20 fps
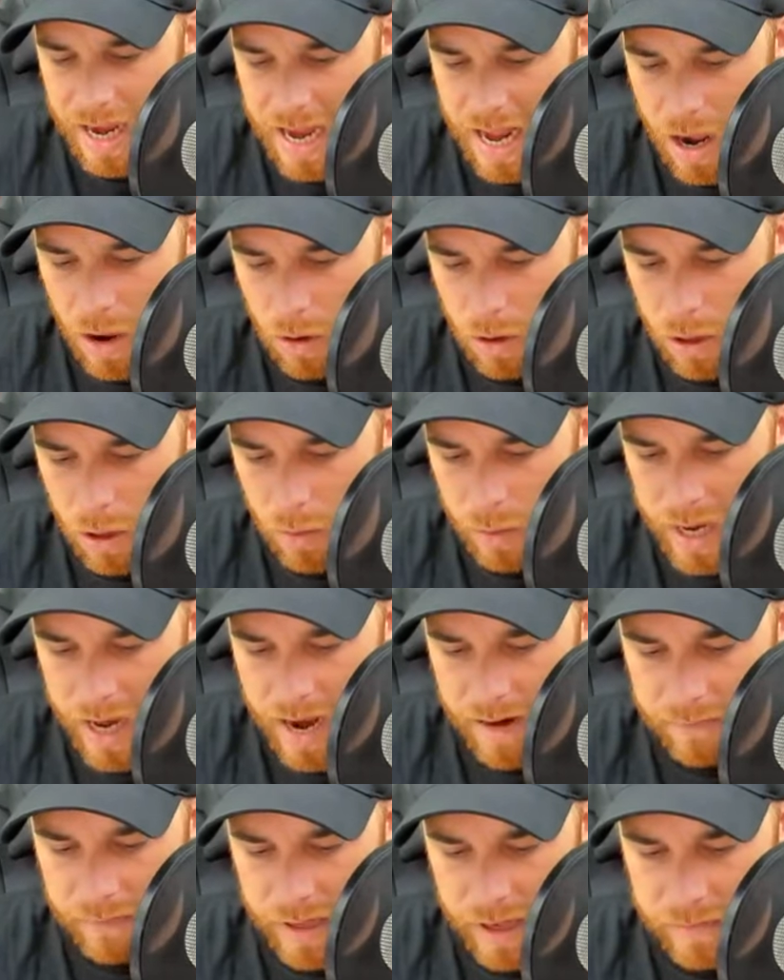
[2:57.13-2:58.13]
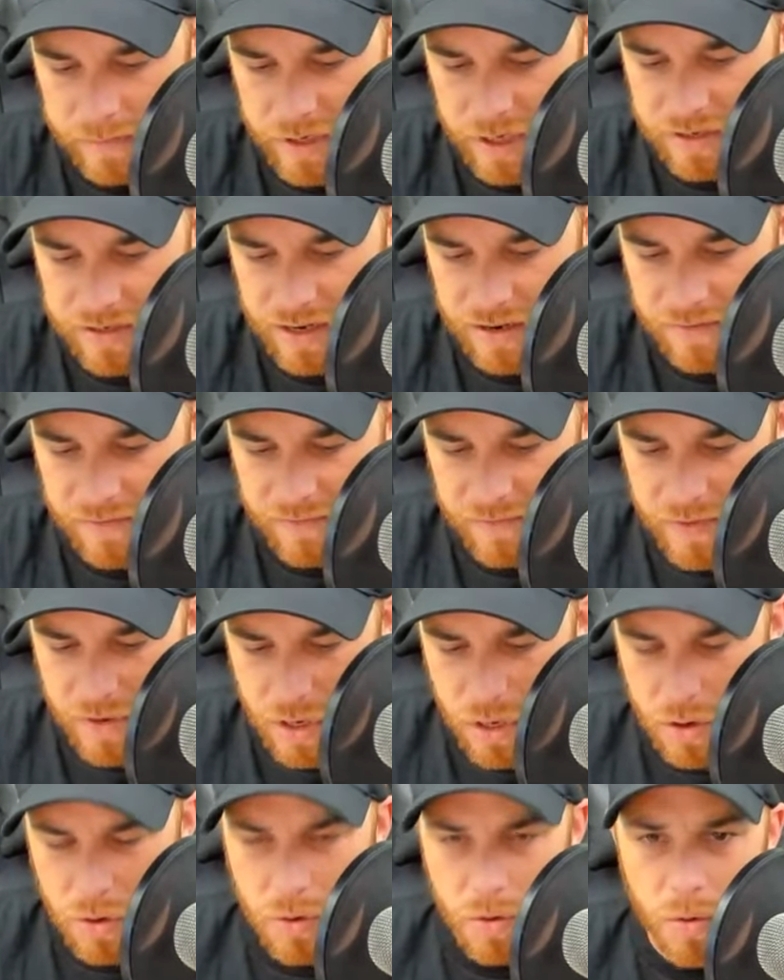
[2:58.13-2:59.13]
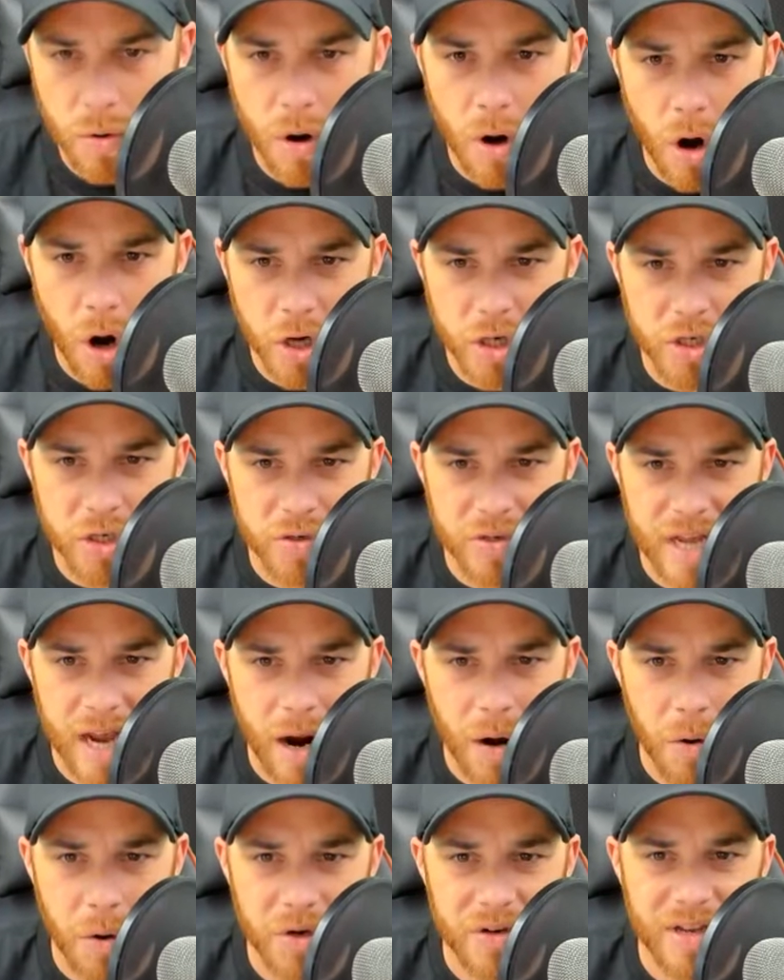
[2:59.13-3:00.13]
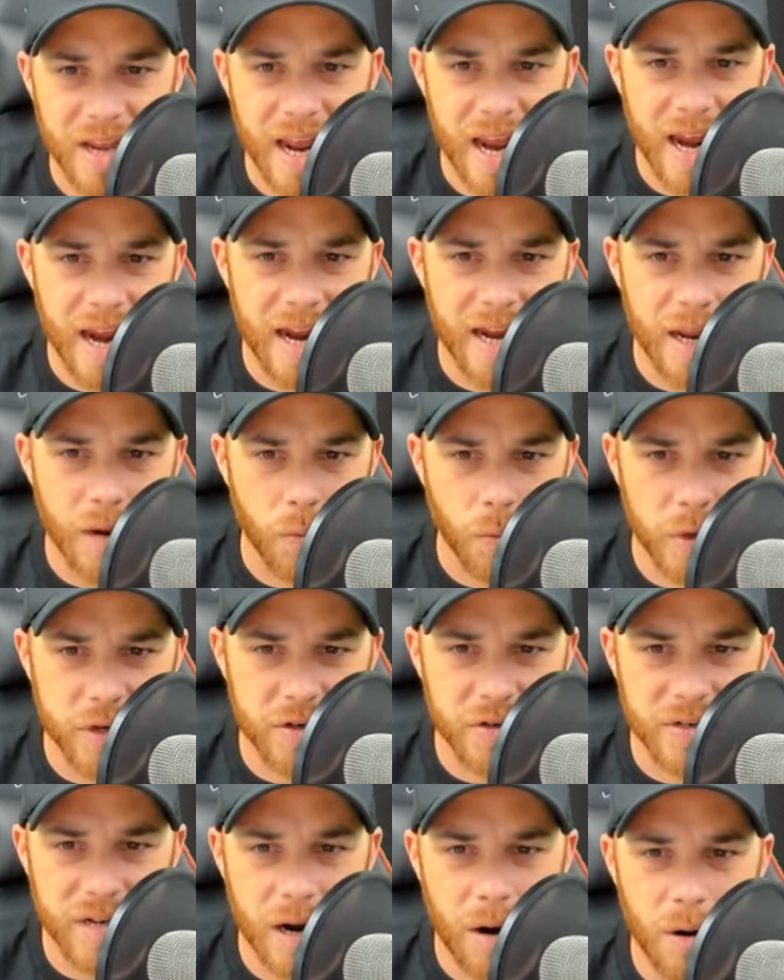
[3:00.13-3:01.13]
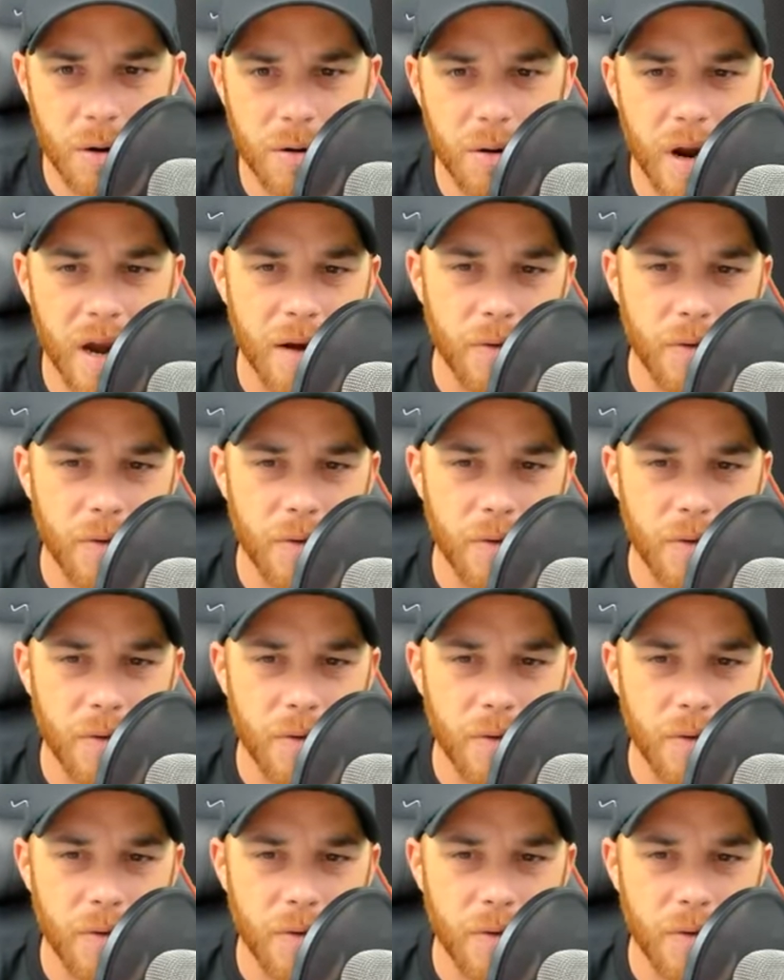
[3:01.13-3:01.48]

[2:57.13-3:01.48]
And now all we have left is a few archer towers and a wizard tower.